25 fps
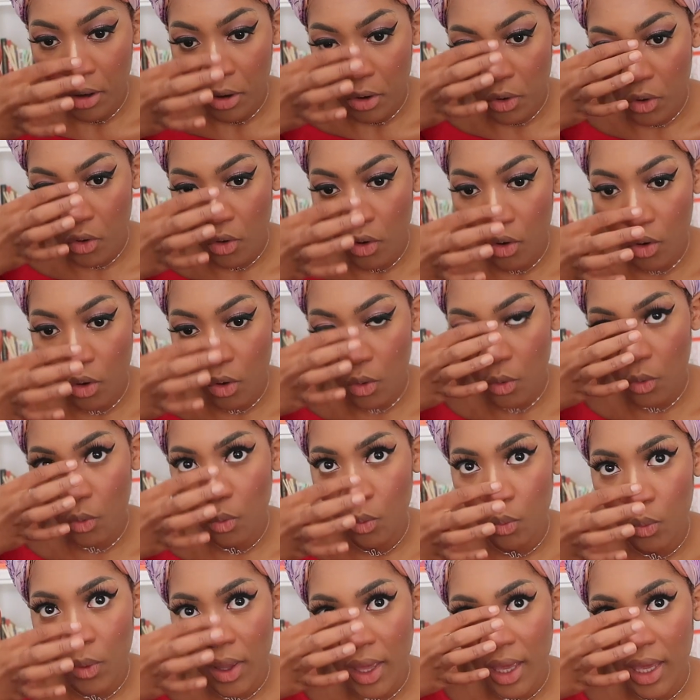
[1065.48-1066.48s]
No
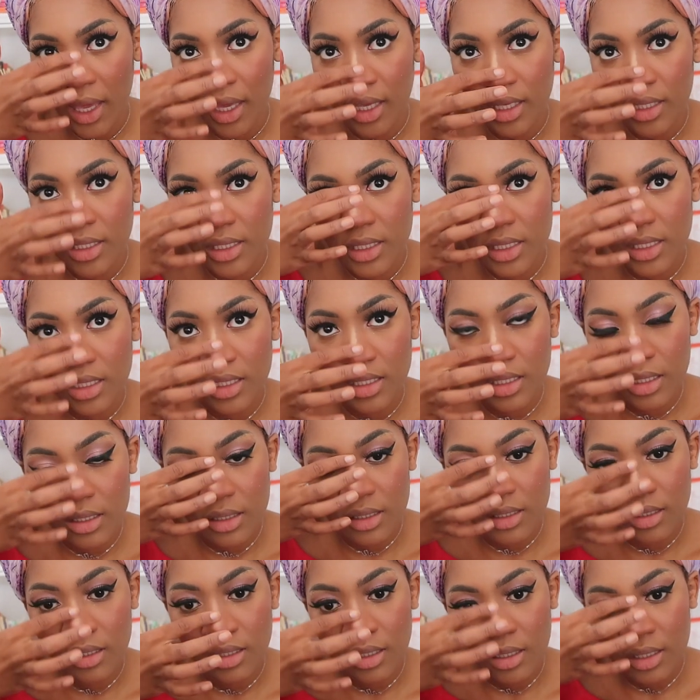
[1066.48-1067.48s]
ways.
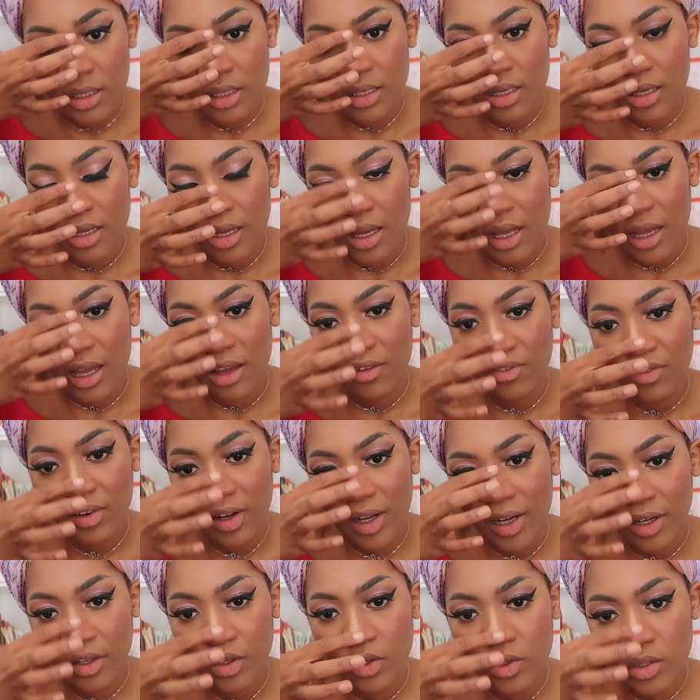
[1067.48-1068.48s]
I feel
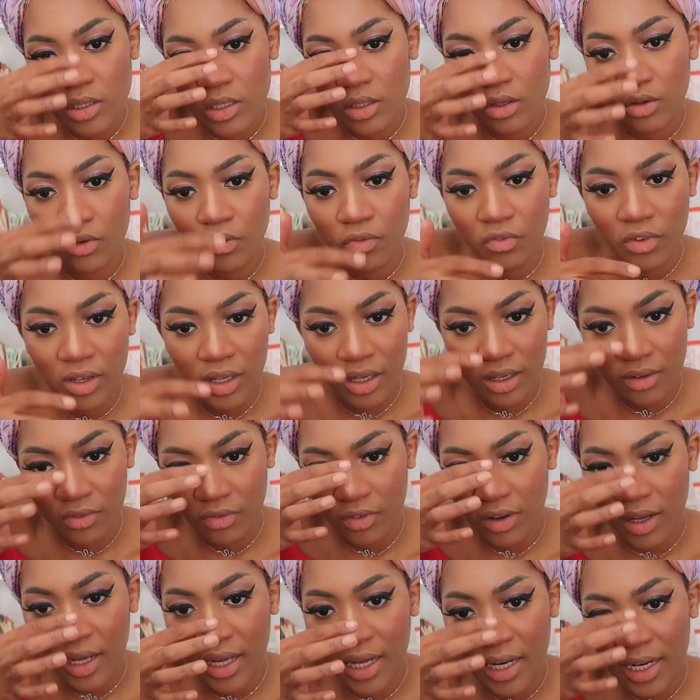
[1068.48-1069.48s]
like using your finger
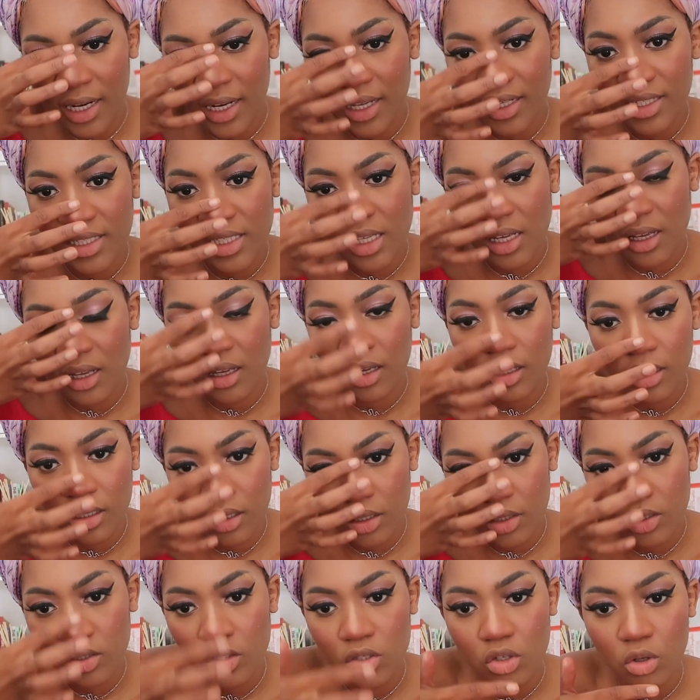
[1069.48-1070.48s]
for highlighter
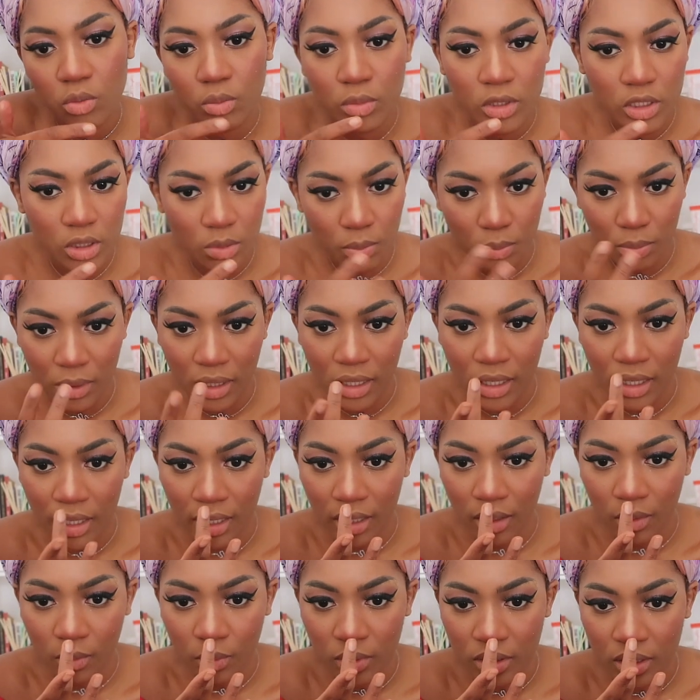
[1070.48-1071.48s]
is so much
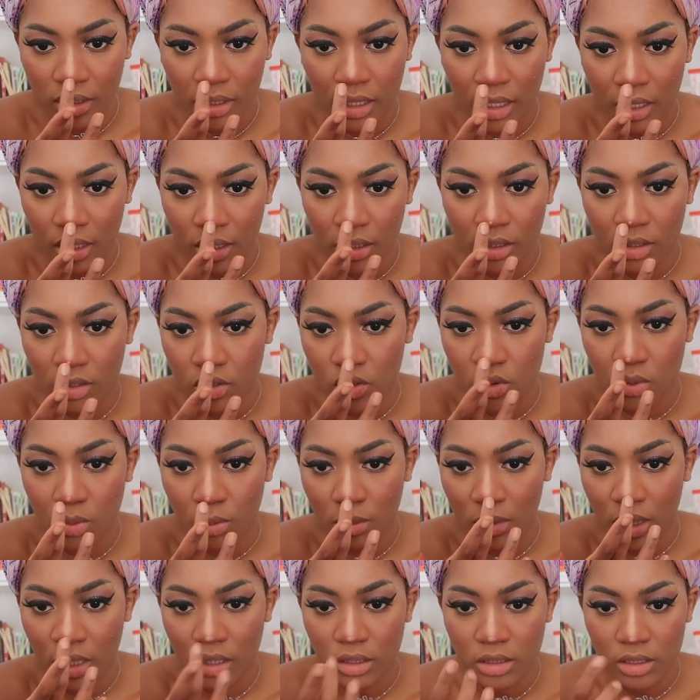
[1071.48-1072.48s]
better with getting it to
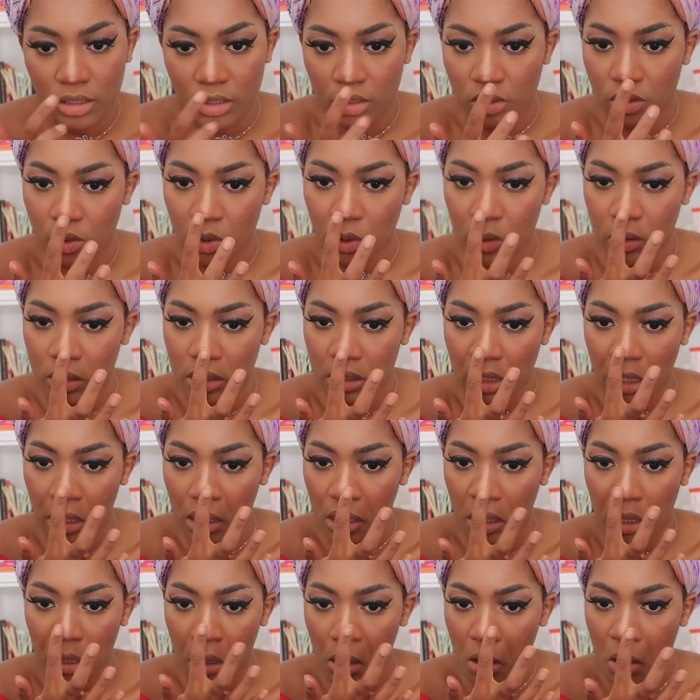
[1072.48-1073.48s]
melt into your
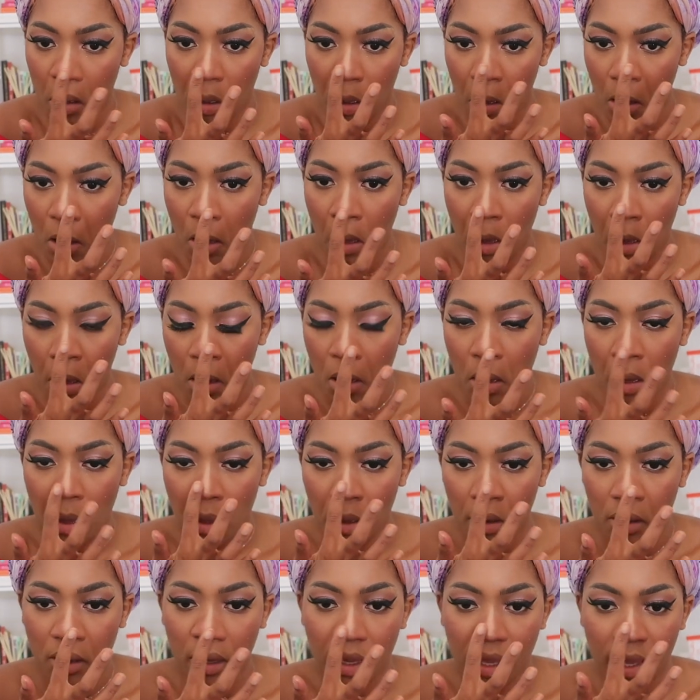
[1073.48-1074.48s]
skin.
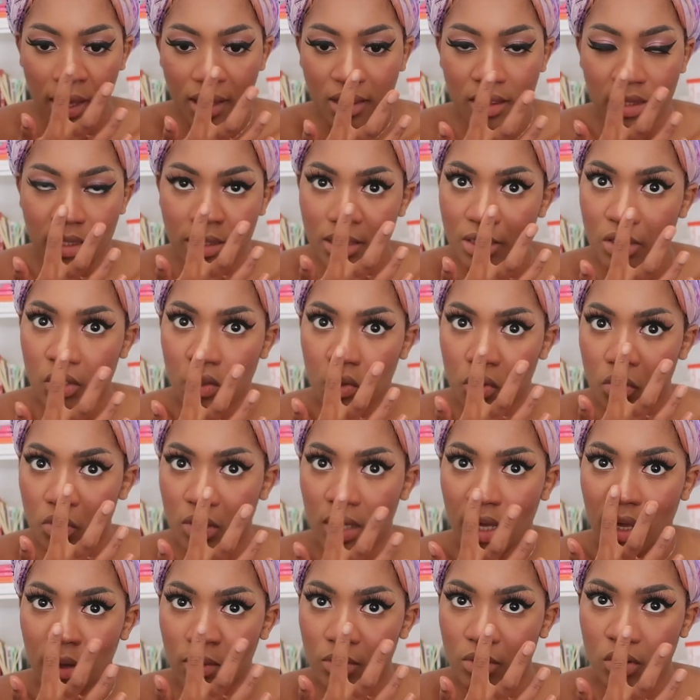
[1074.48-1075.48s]
And this is
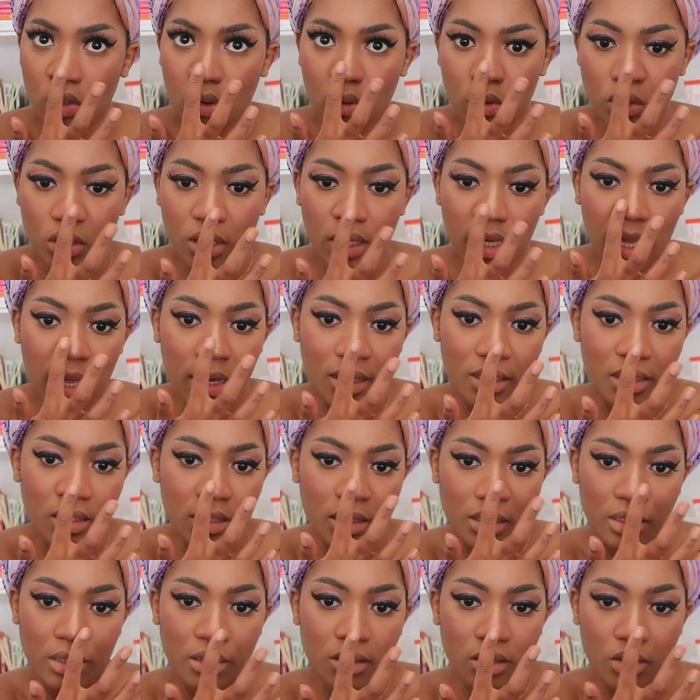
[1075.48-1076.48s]
also how Doja Cat
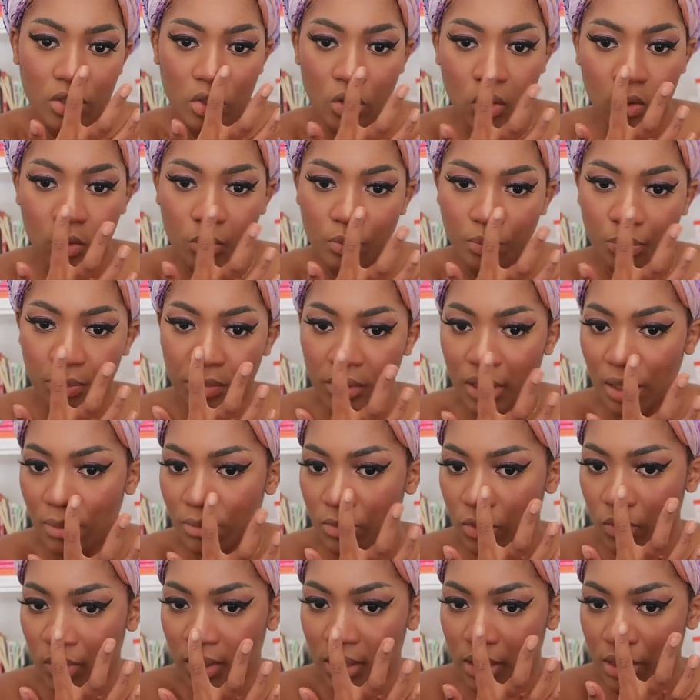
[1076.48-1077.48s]
did it, so
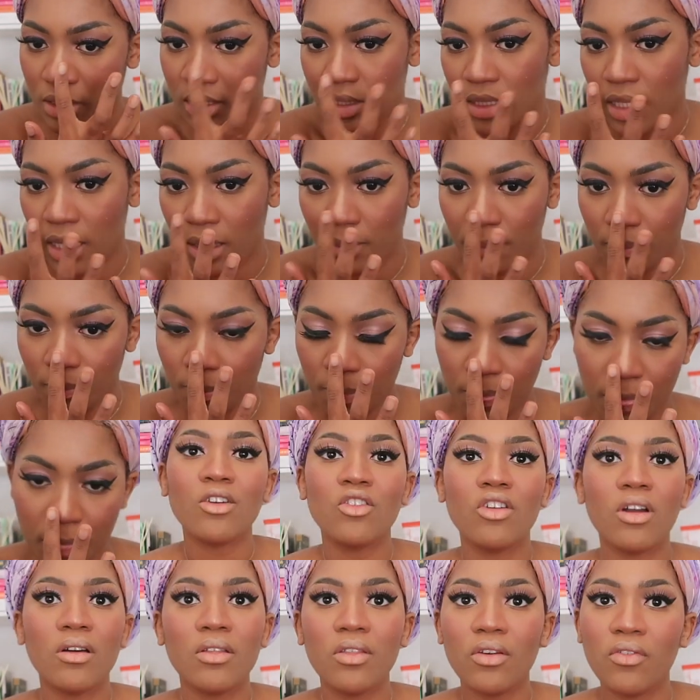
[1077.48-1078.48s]
I'm doing the same.
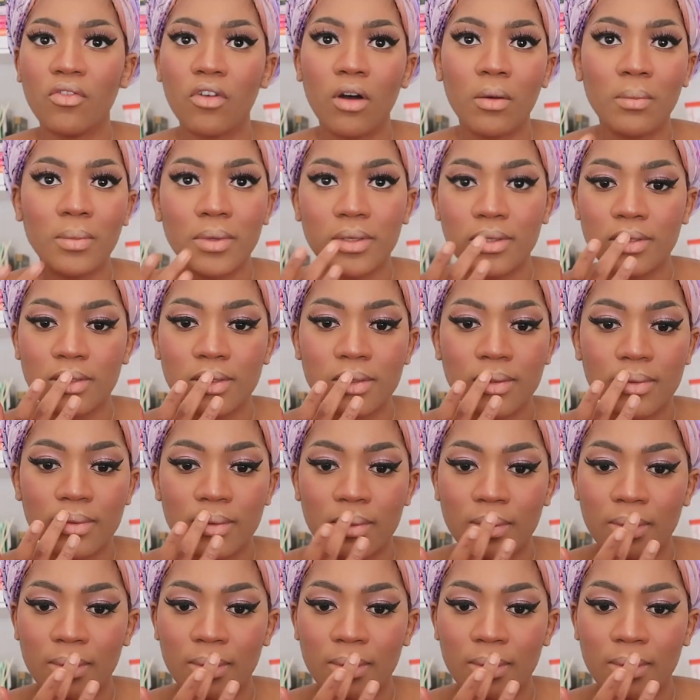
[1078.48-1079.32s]
I'd rather vomit.